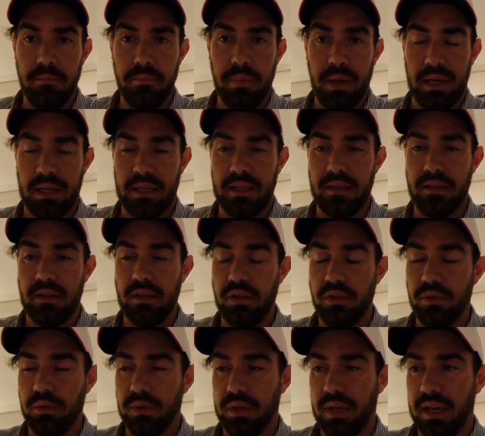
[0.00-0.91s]
back in
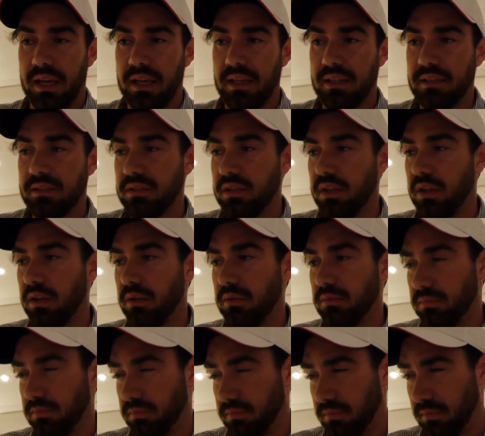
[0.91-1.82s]
the UK.
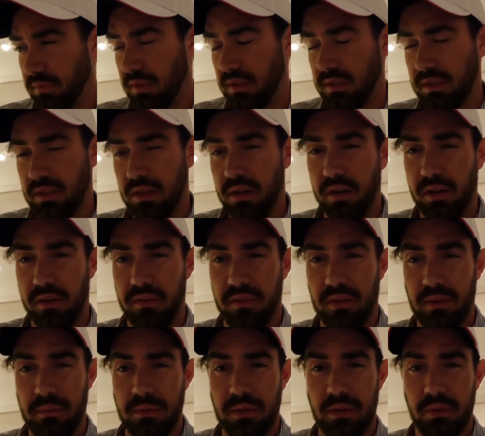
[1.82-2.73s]
So it's kind of
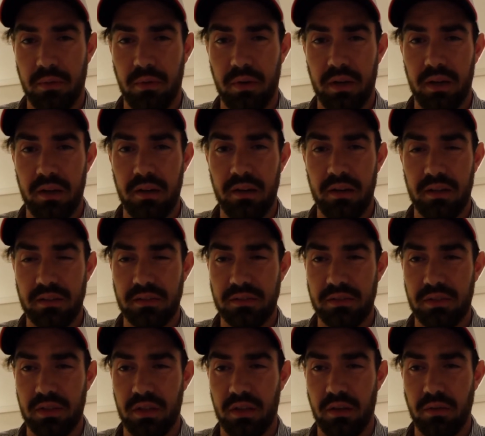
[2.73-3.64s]
hit me quite hard.
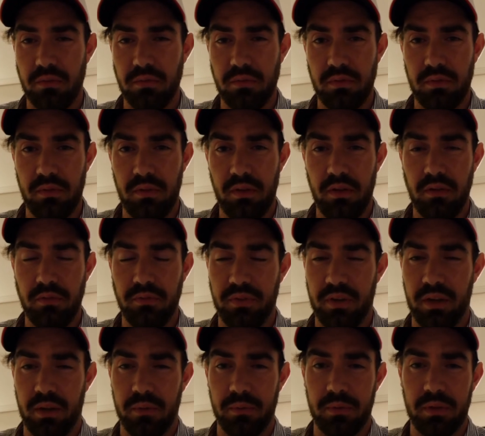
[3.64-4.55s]
So
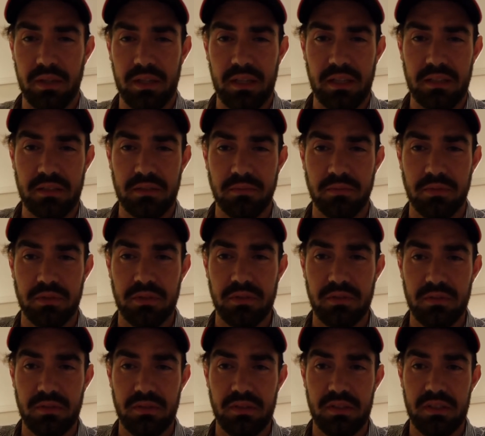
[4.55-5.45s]
hopefully I'm going to get some
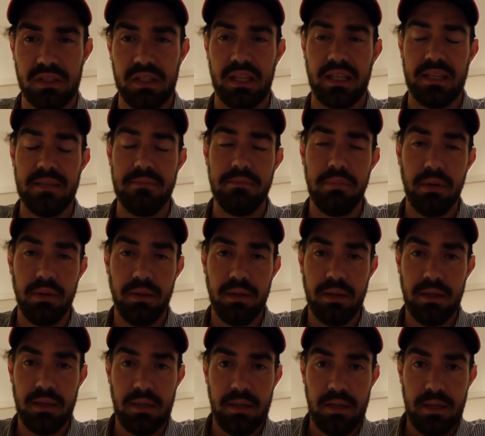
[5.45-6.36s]
sleep
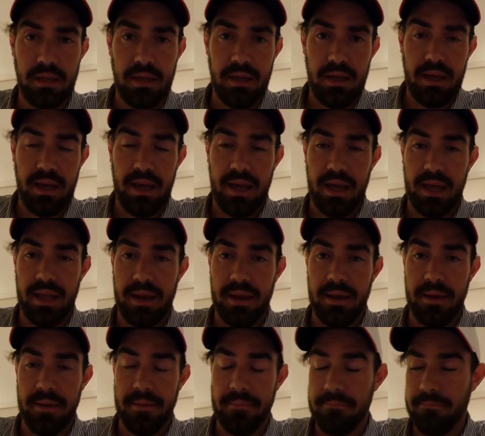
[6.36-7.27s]
and
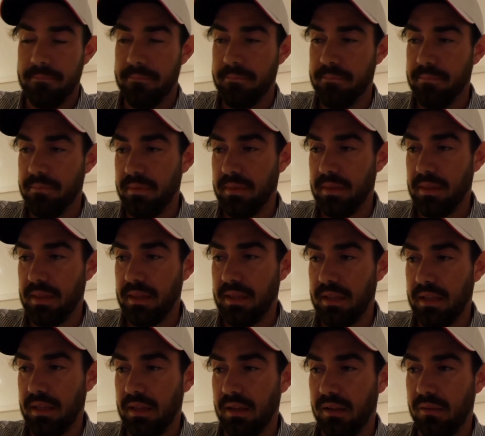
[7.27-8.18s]

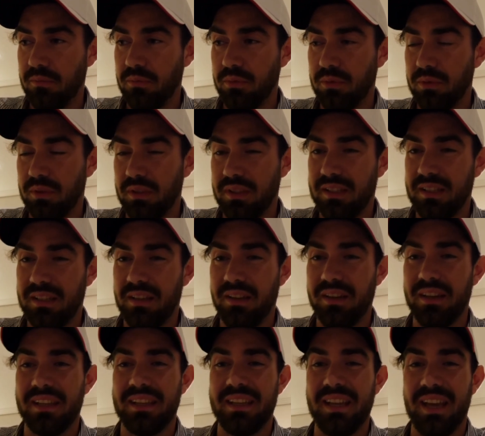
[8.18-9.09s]
we'll
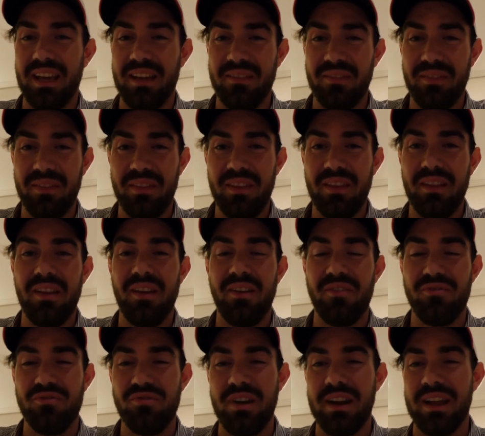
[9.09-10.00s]
kind of get
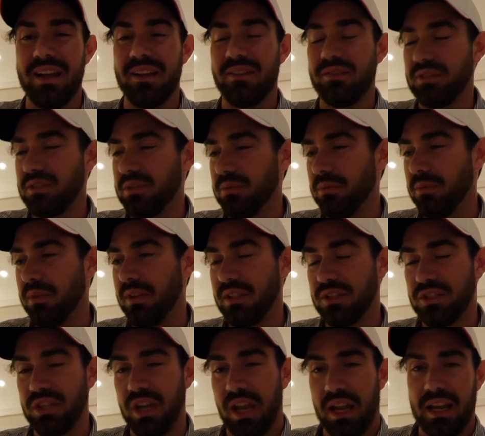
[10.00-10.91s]
around some of
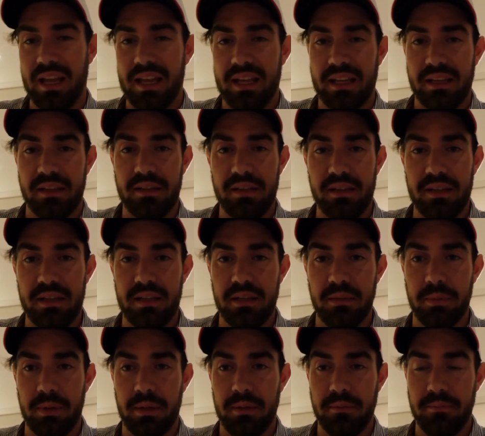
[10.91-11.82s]
the jet lag a
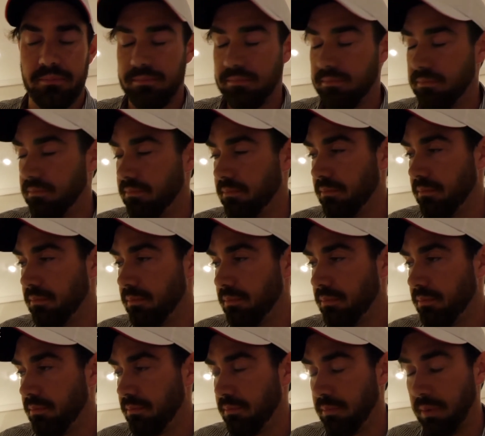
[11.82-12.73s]
little bit.
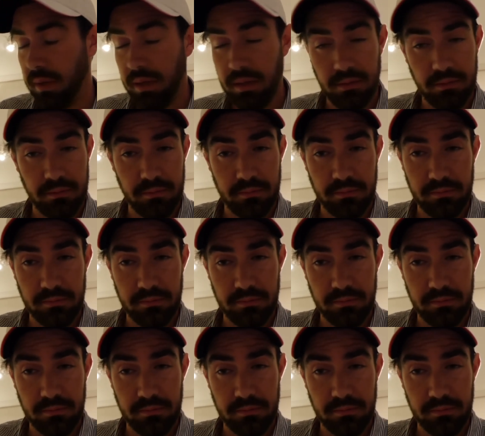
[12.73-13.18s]
But